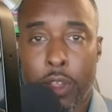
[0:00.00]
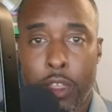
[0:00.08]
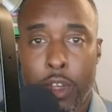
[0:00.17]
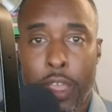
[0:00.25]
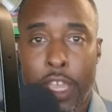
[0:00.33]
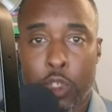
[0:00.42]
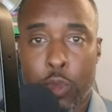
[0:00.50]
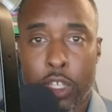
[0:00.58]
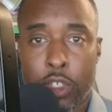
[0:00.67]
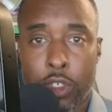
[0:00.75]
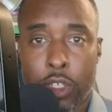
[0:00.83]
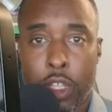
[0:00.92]
you know, edge
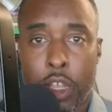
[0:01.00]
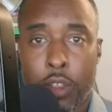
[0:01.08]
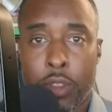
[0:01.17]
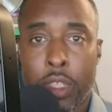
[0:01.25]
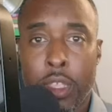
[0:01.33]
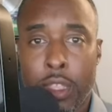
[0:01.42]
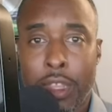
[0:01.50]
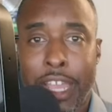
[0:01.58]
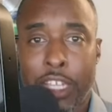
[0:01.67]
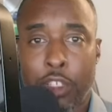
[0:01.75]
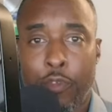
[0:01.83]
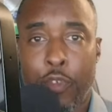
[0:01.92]
rushers along the
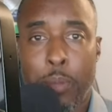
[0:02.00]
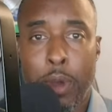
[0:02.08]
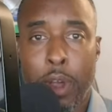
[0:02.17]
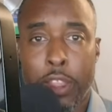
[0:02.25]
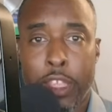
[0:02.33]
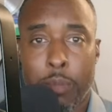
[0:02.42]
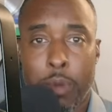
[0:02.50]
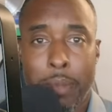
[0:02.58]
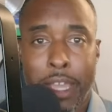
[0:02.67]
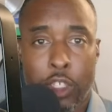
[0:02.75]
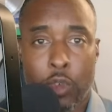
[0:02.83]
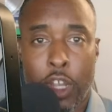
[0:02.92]
National Football League, but
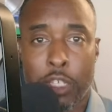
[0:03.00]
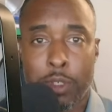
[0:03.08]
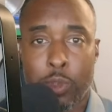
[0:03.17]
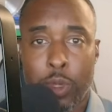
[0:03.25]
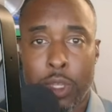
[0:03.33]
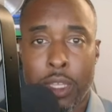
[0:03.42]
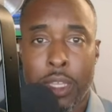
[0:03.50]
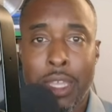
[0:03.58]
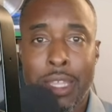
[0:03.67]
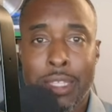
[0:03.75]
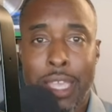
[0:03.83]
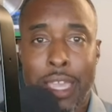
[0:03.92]
Max Crosby's really
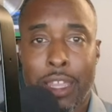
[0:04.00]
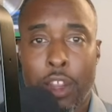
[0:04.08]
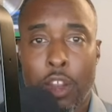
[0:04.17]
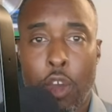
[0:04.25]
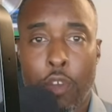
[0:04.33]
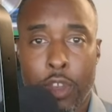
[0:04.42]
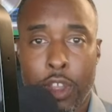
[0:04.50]
taking it over.